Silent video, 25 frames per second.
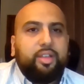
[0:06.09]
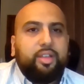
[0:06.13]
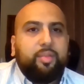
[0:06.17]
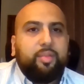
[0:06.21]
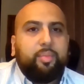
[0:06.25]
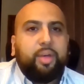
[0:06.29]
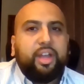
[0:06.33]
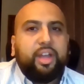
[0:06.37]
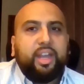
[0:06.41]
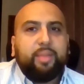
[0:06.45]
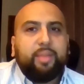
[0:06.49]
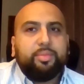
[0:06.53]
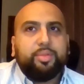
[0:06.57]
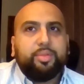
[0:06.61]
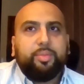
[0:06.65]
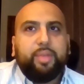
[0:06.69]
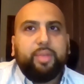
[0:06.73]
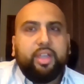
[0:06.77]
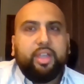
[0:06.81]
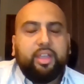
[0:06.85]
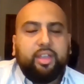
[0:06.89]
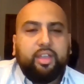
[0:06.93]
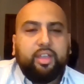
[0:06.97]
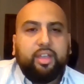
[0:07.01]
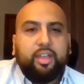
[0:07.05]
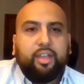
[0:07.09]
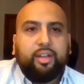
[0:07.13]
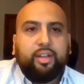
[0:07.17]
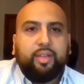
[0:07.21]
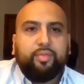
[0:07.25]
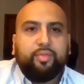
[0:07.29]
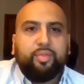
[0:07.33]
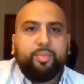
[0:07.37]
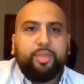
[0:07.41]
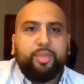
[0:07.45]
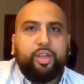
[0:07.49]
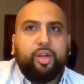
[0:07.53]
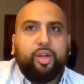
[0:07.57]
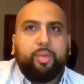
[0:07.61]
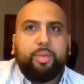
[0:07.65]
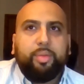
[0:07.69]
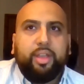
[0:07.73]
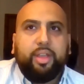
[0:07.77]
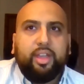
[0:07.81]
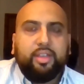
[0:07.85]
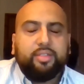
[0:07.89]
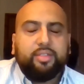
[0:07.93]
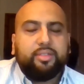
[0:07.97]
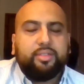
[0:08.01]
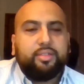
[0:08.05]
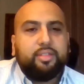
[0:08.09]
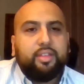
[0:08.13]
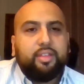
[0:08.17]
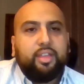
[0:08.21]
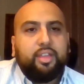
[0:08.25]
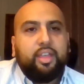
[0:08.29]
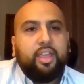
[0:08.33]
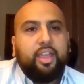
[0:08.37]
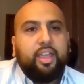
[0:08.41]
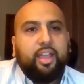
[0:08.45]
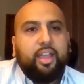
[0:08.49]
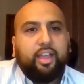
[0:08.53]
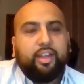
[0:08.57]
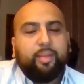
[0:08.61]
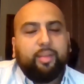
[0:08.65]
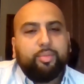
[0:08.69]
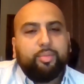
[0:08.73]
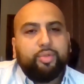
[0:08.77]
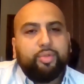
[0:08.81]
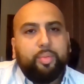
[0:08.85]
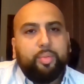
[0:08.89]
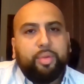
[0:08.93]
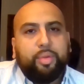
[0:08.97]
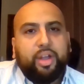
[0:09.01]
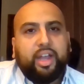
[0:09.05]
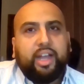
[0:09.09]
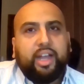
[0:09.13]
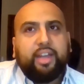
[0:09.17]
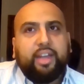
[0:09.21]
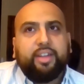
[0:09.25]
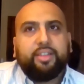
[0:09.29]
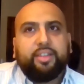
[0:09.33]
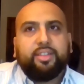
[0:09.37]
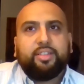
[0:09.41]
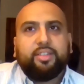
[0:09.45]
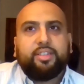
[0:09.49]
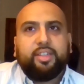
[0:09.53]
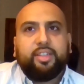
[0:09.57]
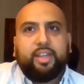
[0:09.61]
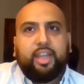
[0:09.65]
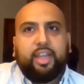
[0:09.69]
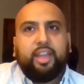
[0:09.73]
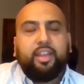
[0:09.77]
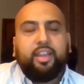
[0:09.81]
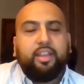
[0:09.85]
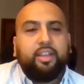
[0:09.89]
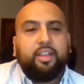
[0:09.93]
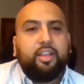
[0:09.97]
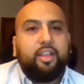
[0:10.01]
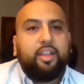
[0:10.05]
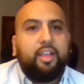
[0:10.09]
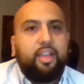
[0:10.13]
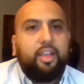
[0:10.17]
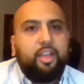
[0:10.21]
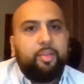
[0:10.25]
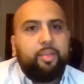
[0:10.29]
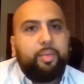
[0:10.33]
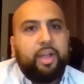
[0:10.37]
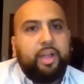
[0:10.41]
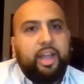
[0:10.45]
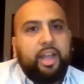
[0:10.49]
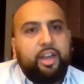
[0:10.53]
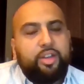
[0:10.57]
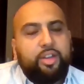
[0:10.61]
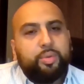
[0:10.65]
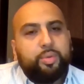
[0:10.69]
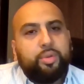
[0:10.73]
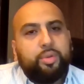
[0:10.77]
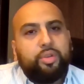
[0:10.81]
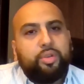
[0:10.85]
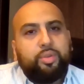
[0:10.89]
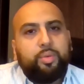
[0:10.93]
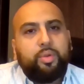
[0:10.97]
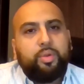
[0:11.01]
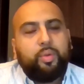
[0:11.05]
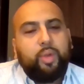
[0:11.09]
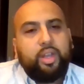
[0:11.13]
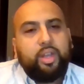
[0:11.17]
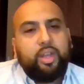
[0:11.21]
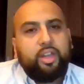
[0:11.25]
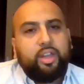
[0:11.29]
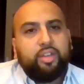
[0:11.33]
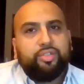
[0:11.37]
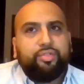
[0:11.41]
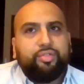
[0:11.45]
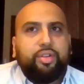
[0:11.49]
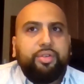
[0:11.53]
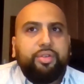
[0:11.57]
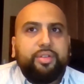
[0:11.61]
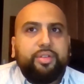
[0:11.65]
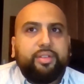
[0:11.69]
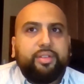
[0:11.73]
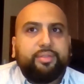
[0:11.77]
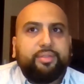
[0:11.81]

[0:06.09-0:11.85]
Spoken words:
My name's Amir and I'm from the RPS and I'm joined by Khalid today. Khalid, do you want to do a quick intro?